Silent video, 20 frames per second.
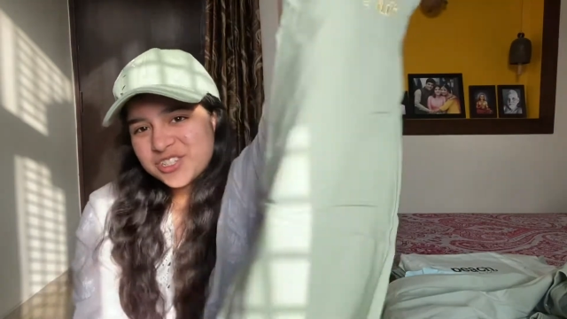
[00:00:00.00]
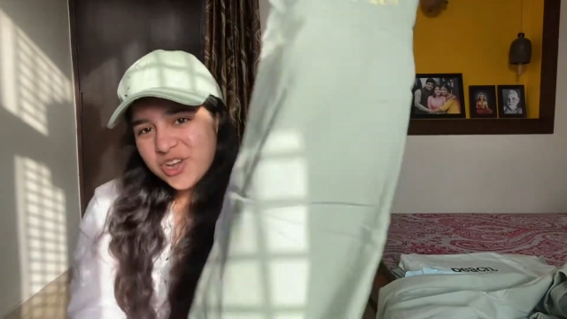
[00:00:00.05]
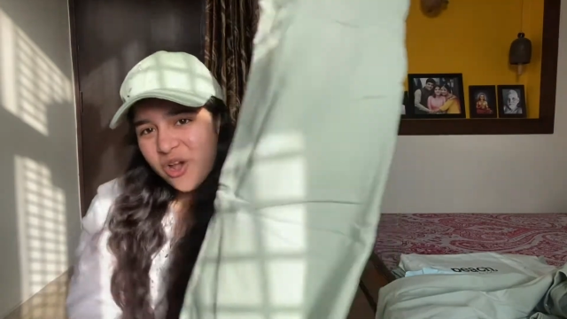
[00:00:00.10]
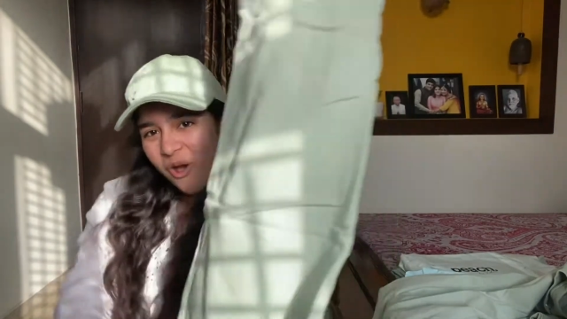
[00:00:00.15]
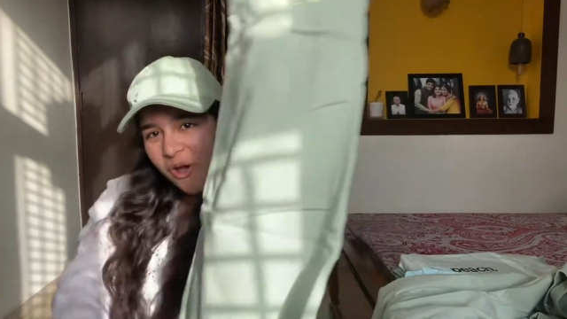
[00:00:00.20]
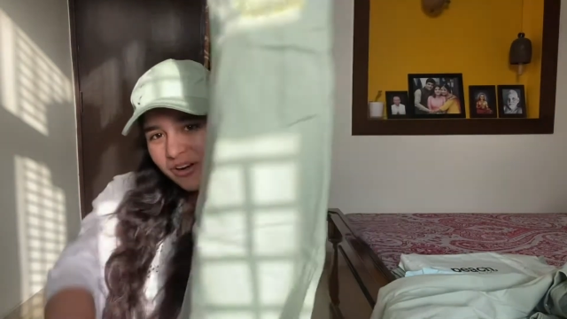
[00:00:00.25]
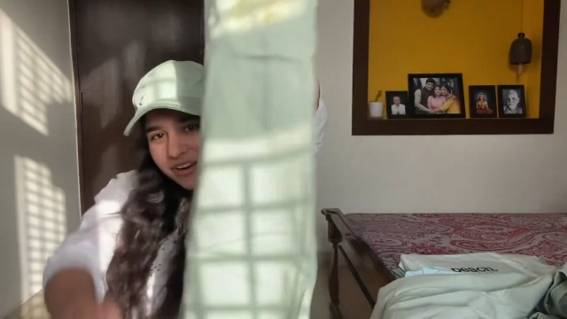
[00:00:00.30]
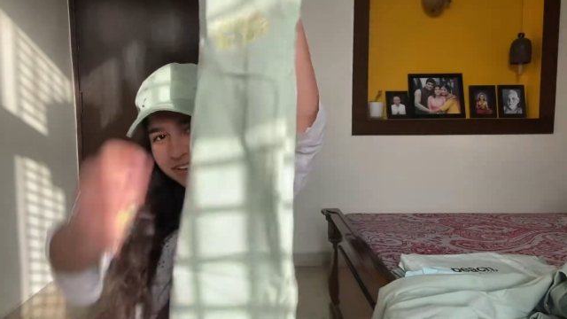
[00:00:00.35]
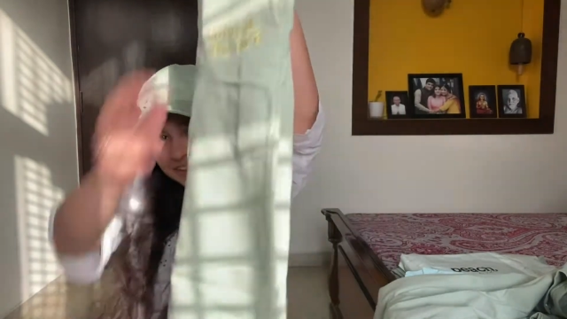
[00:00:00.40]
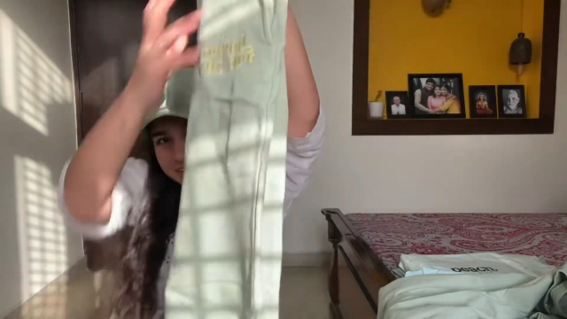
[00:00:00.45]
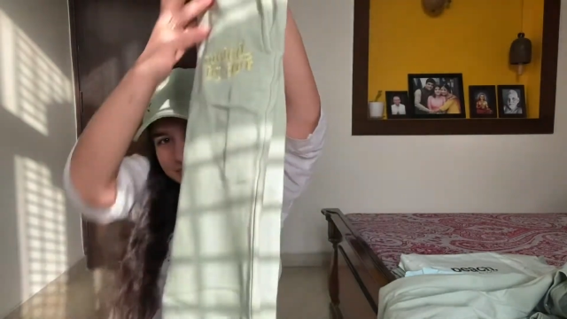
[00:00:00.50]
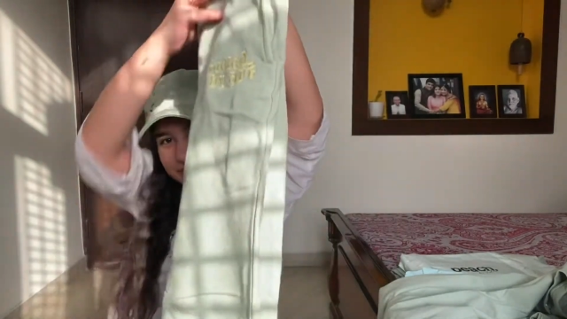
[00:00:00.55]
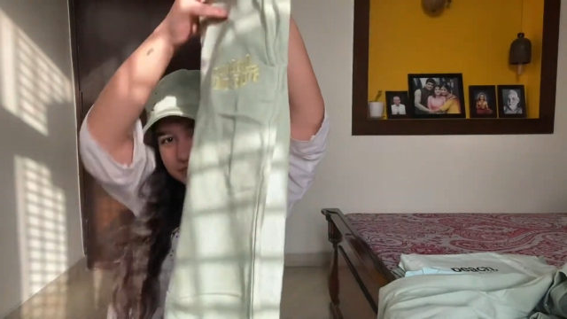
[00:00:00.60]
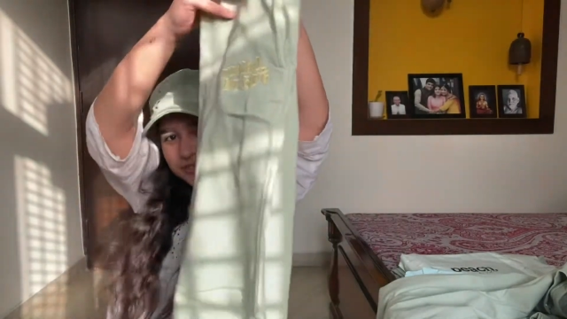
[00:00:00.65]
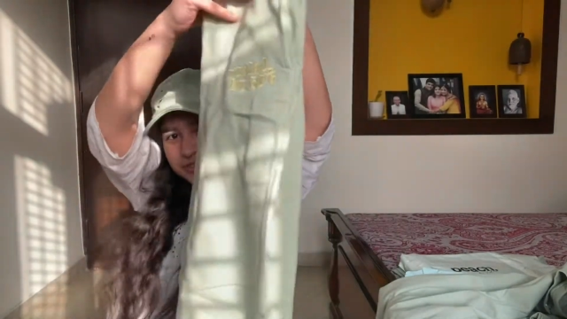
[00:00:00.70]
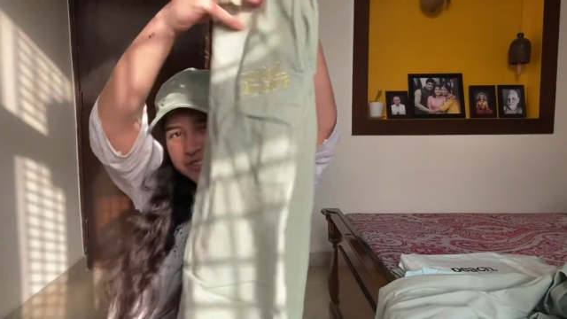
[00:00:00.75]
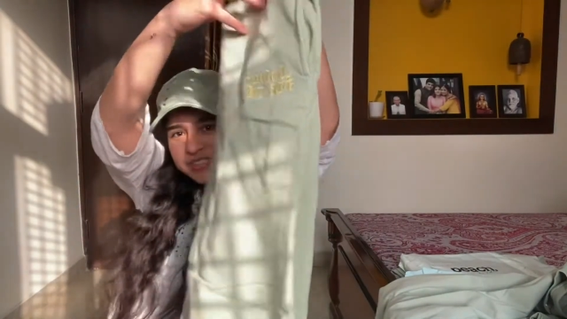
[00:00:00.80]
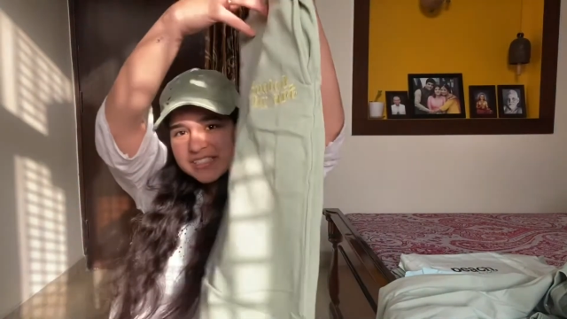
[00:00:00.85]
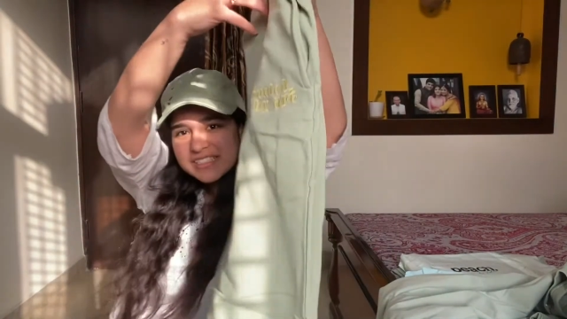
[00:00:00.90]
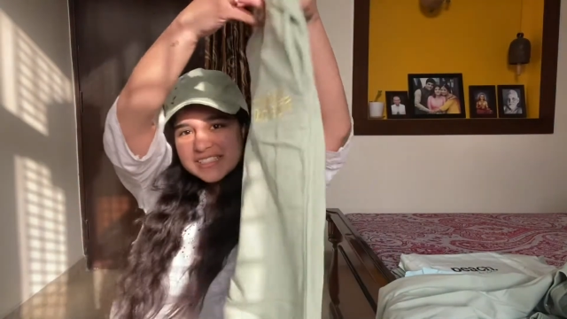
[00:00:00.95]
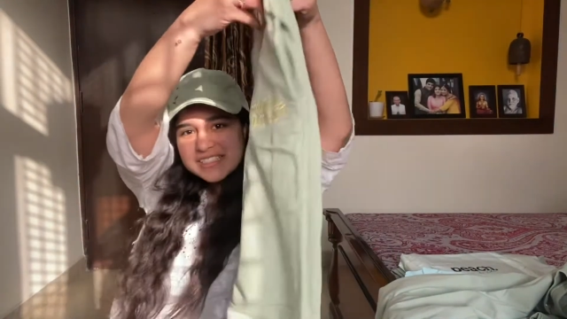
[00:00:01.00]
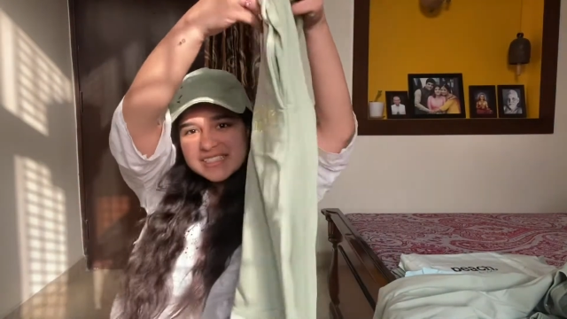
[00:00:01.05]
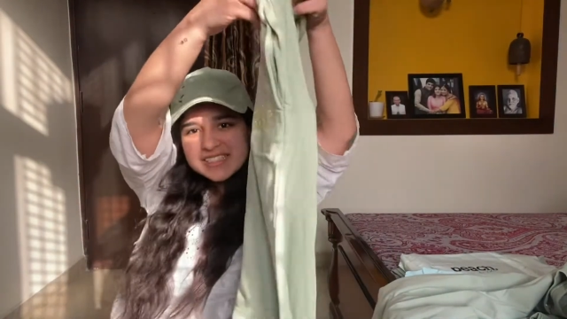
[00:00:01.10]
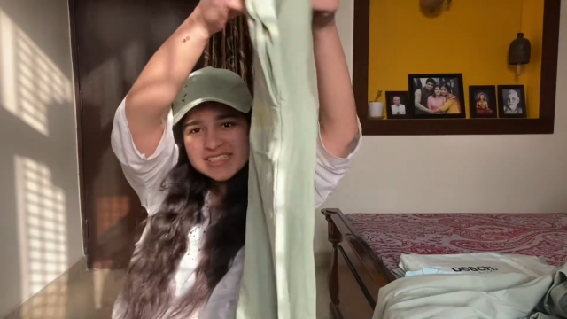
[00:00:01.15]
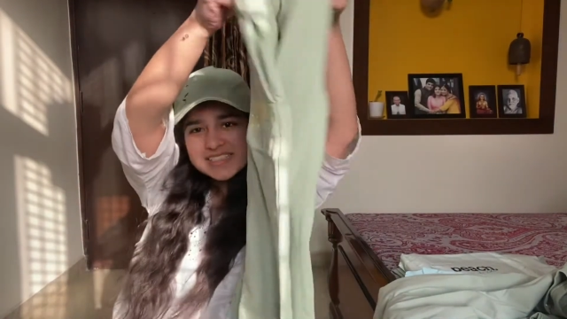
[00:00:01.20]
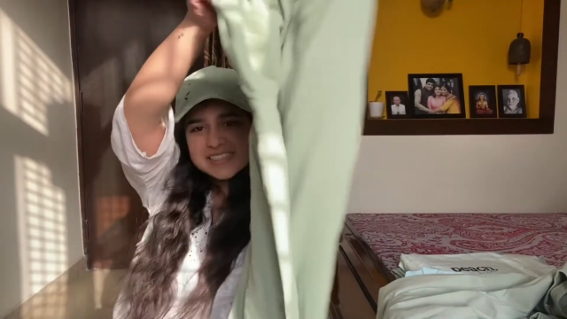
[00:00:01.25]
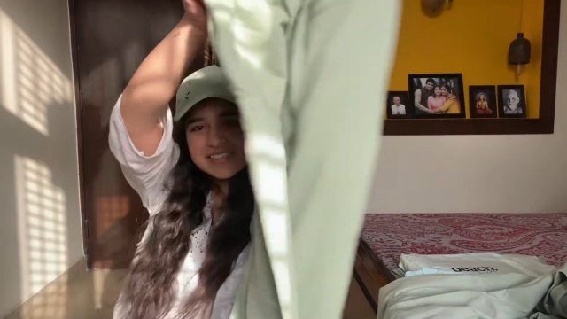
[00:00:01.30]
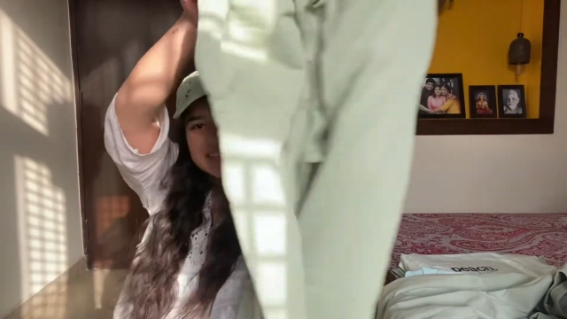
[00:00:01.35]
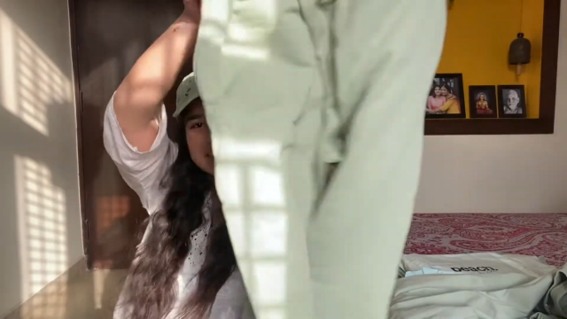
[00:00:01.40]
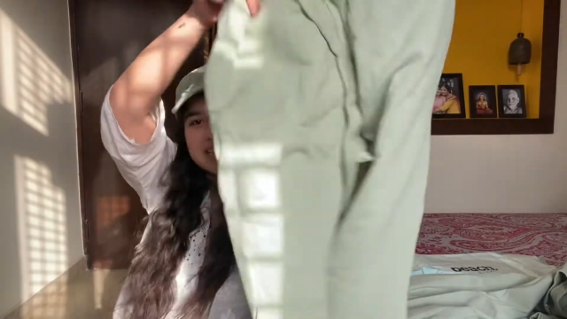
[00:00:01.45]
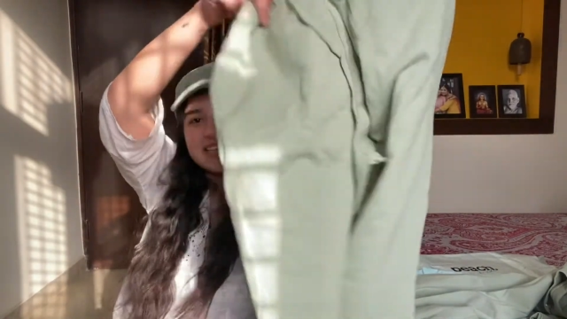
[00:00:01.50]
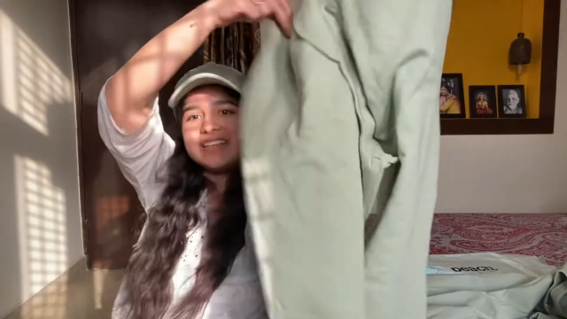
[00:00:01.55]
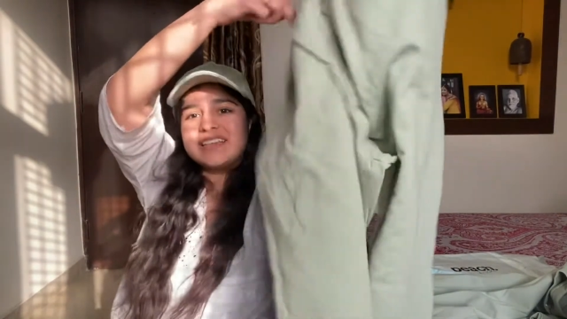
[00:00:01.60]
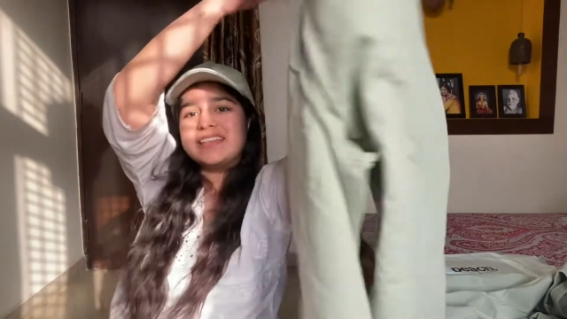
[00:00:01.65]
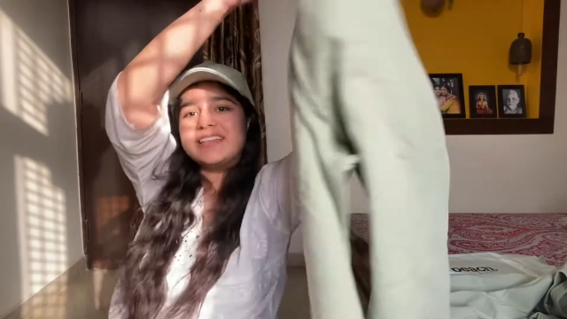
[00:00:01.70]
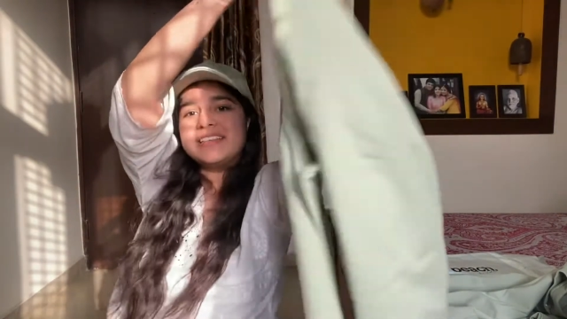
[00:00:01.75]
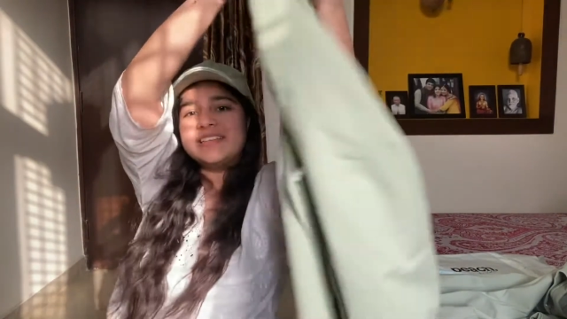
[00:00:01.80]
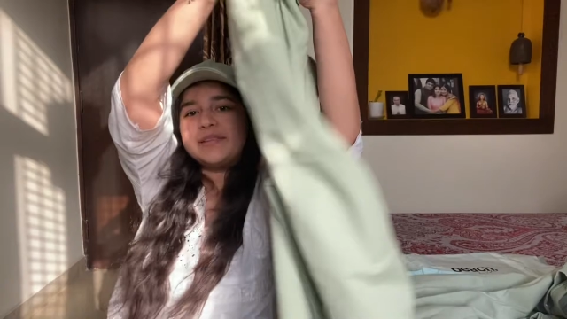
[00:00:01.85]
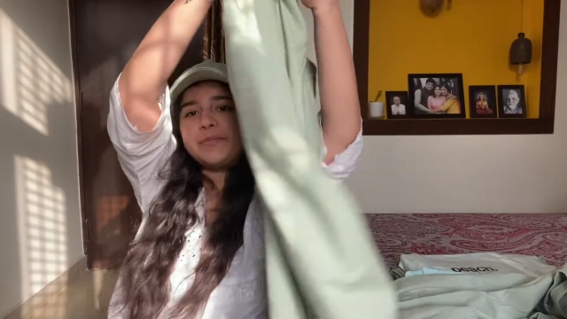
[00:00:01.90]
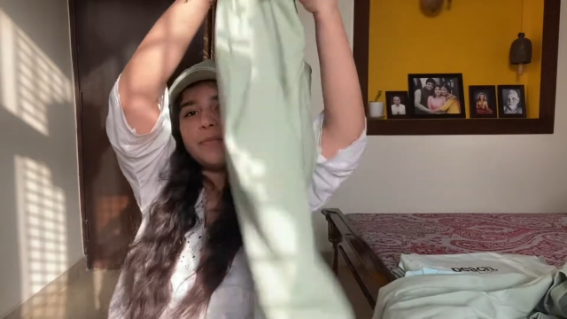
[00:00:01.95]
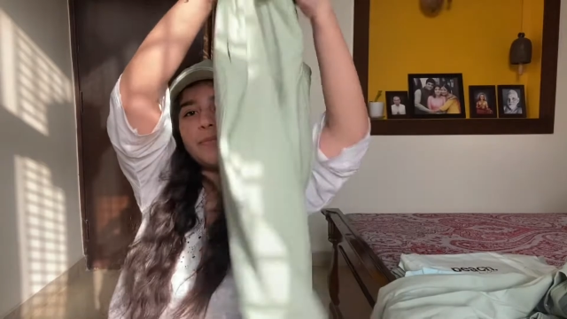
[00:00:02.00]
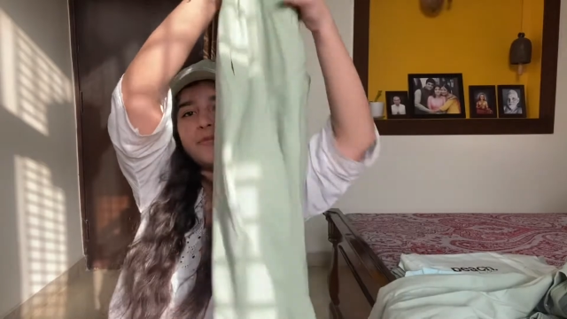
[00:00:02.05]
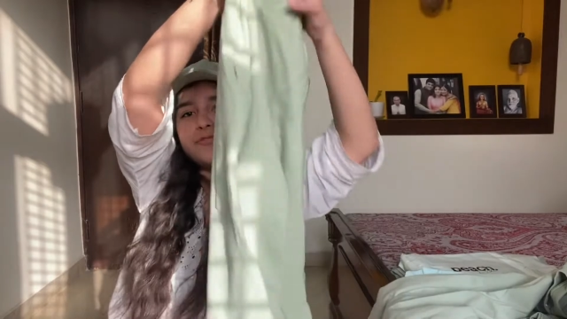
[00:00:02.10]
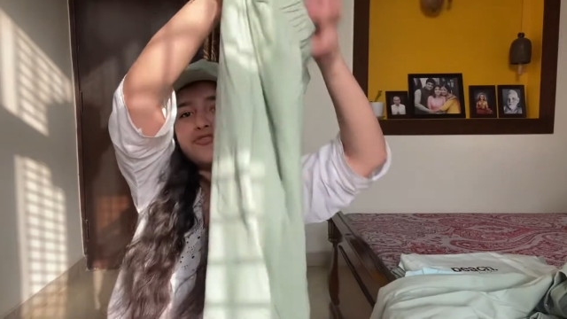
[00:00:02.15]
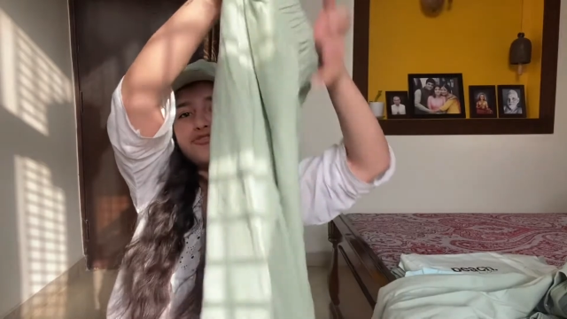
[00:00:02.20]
joggers. Good